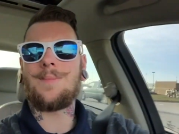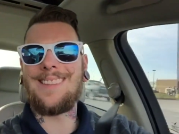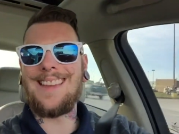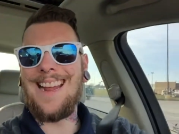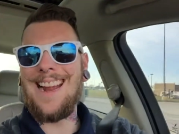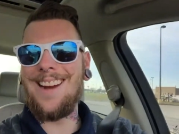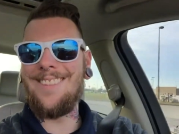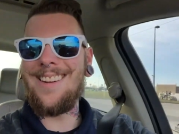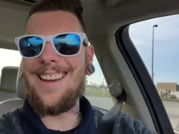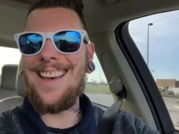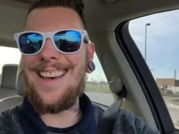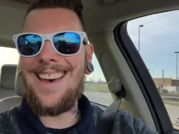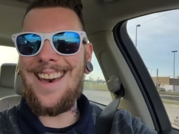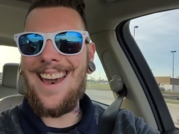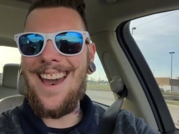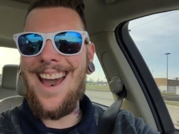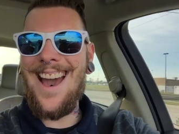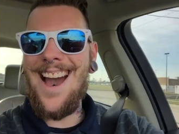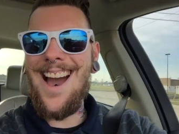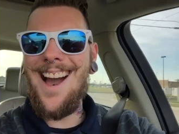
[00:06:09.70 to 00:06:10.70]
There we
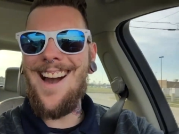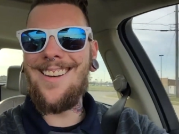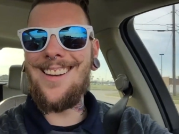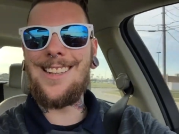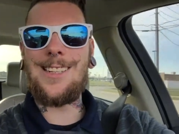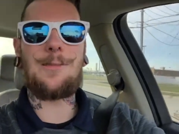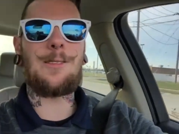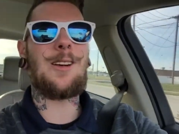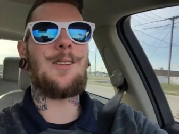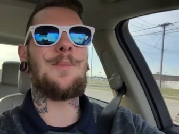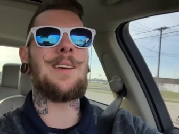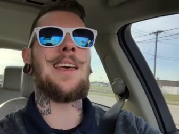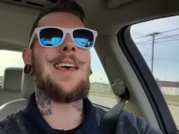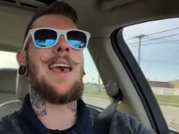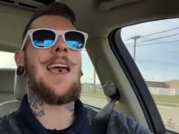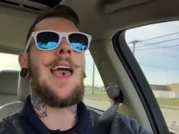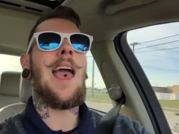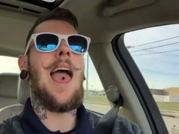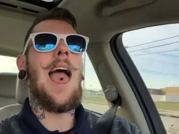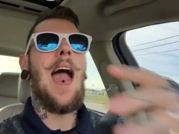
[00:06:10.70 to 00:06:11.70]
go. There's real me.
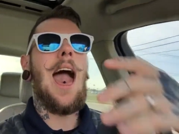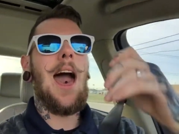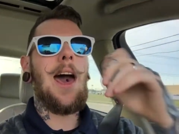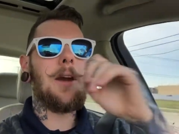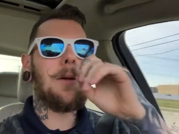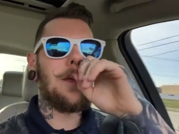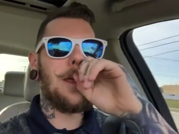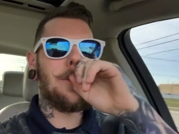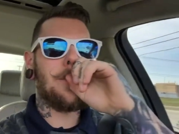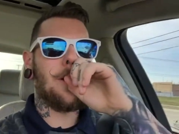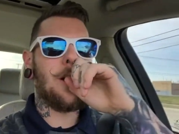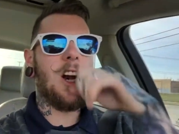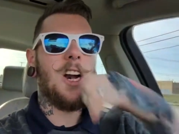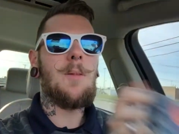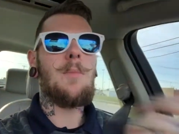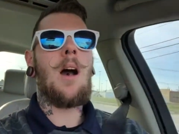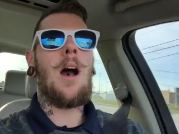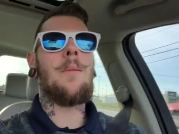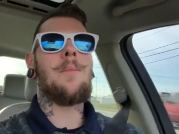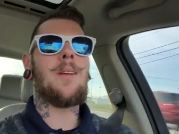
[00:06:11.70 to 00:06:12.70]
I don't really want
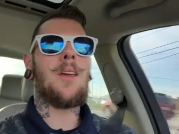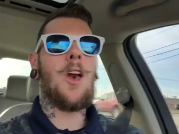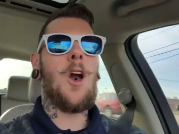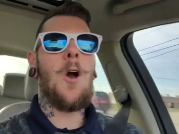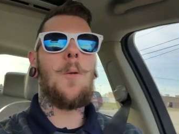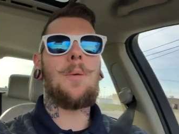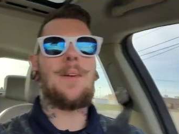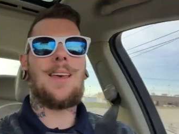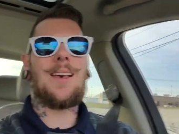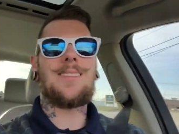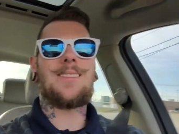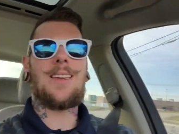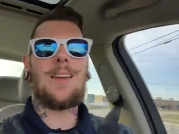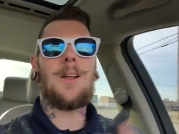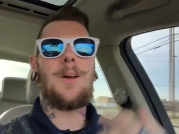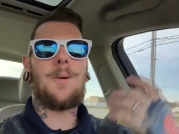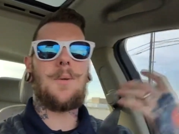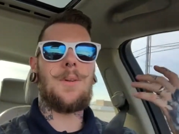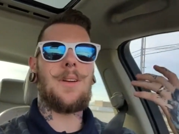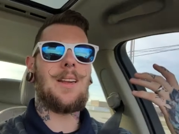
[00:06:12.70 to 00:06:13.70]
her mom to go because I
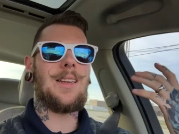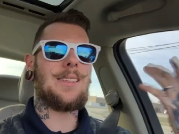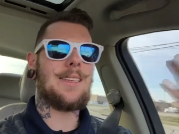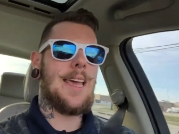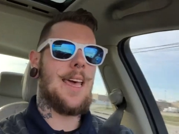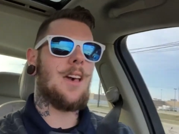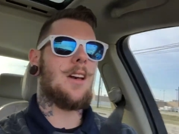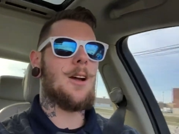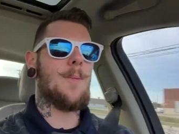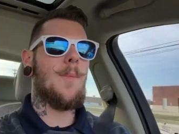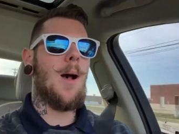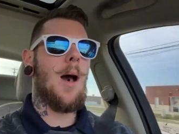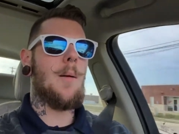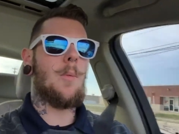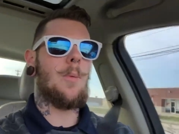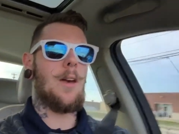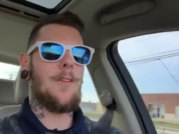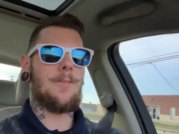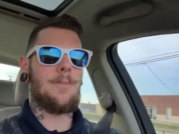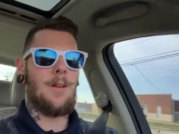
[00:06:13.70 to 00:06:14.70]
don't want to take her
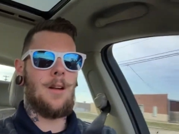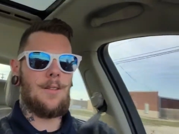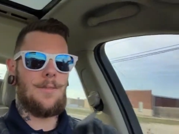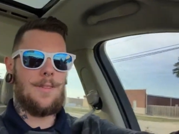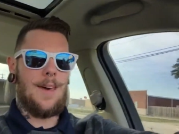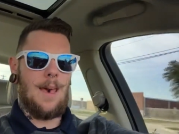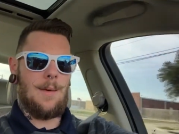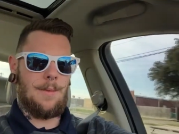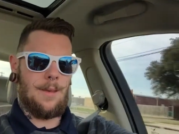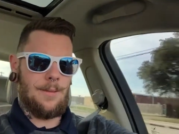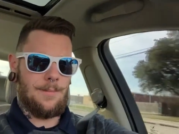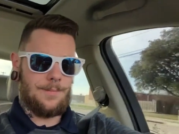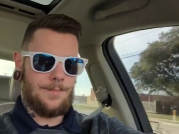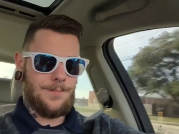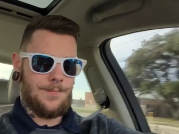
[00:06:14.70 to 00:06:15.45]
mom away from her family.